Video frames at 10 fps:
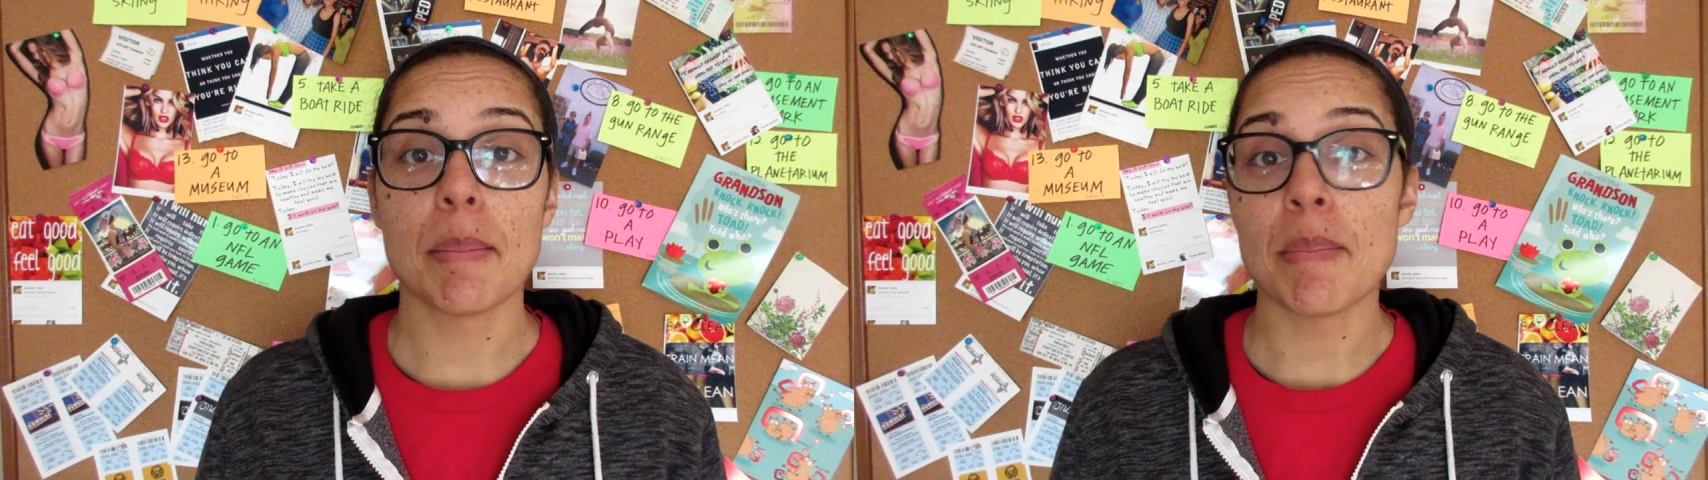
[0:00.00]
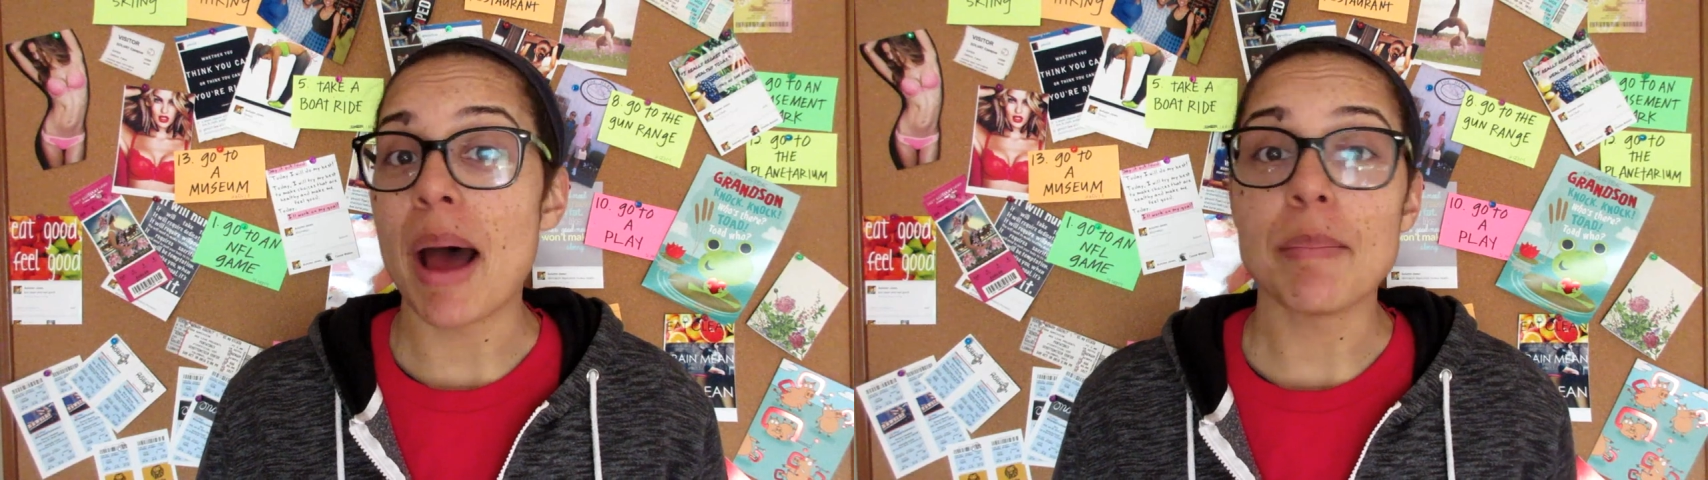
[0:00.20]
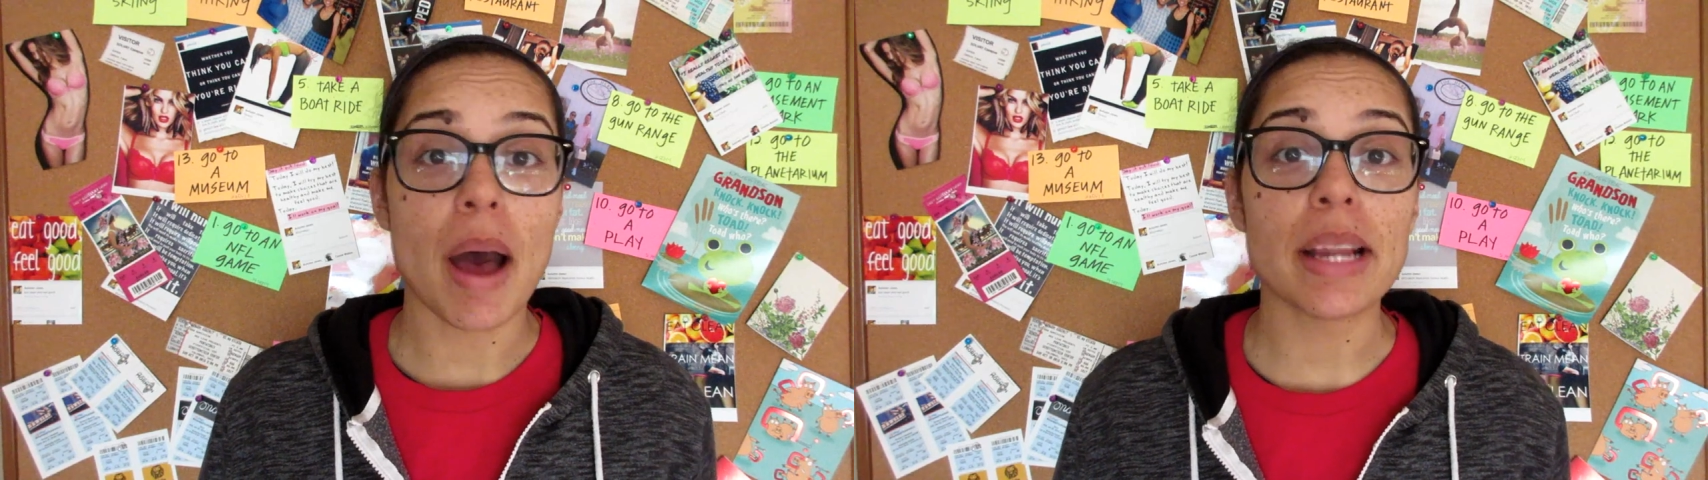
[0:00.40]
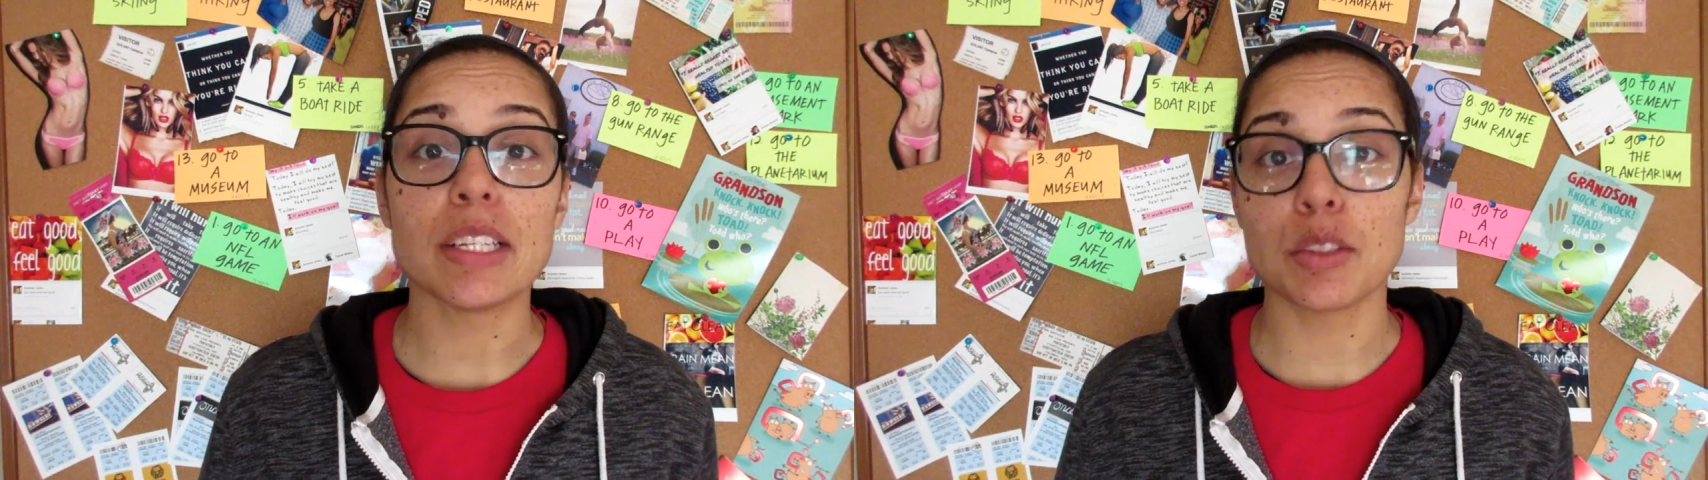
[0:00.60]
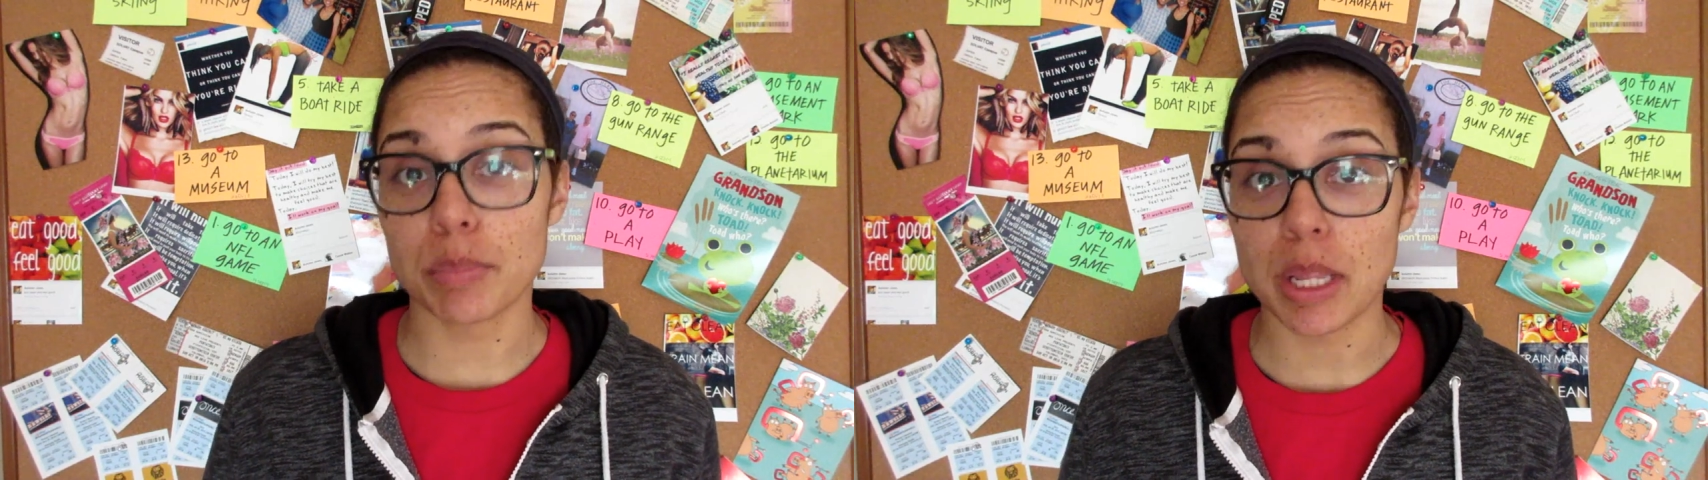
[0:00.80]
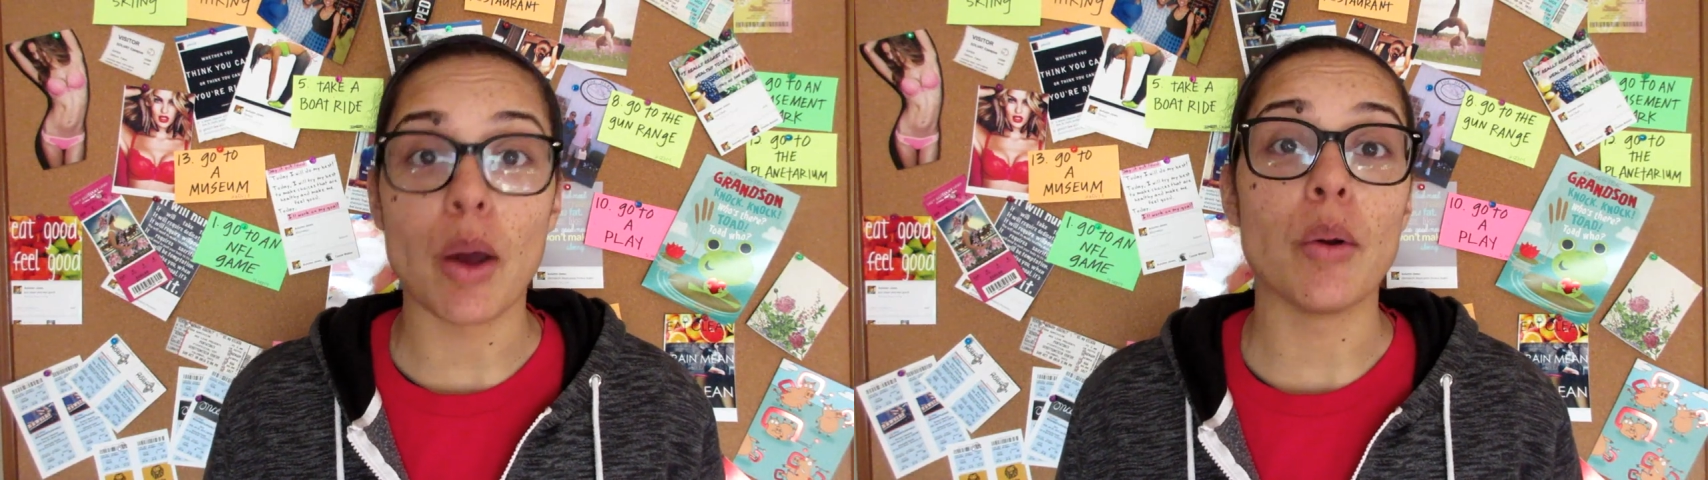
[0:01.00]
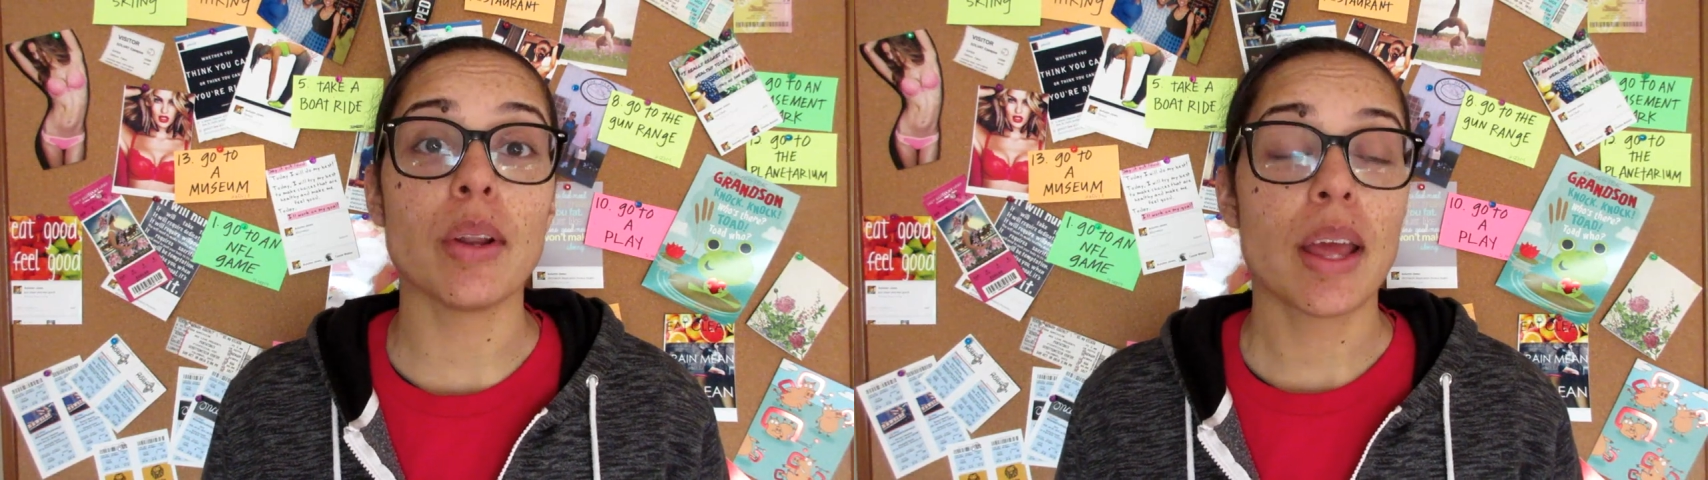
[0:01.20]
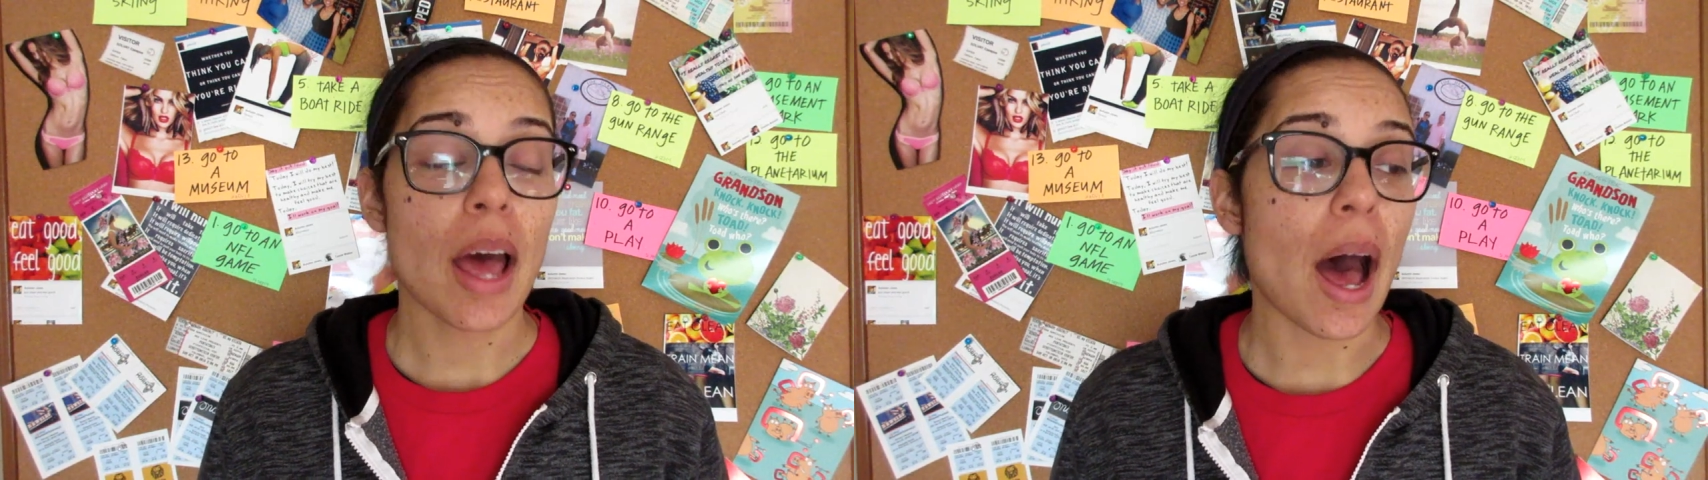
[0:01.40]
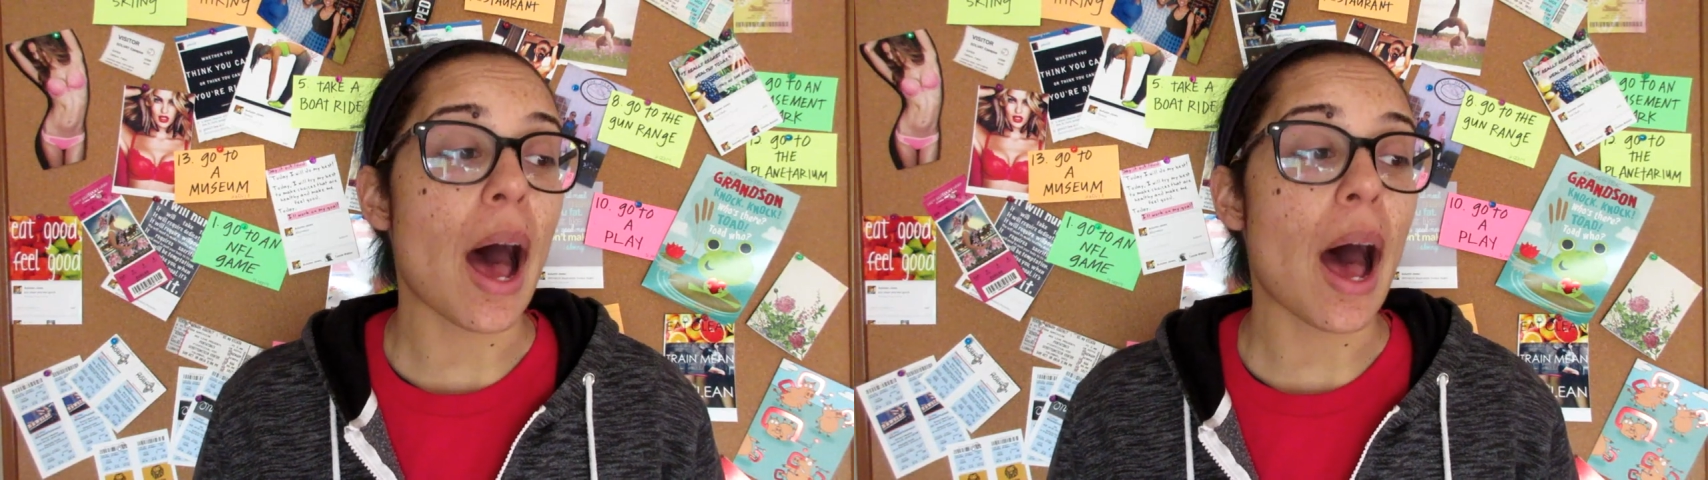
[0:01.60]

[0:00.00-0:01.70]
my mind is blown.